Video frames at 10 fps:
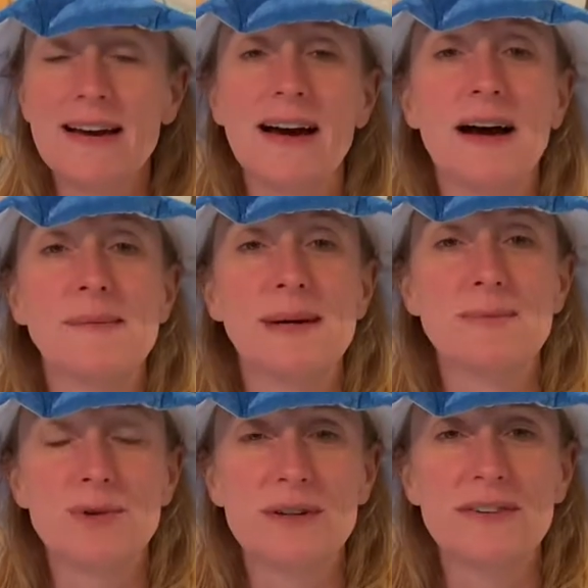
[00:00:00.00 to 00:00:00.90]
I'm
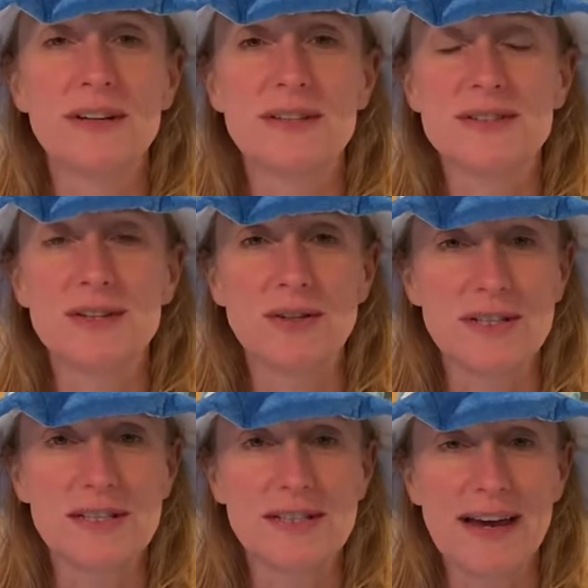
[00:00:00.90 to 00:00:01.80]
more of a salty
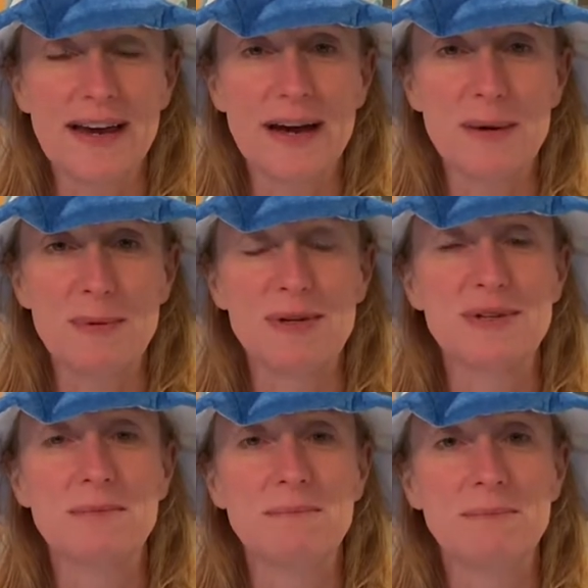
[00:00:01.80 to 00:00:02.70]
snack kind of person,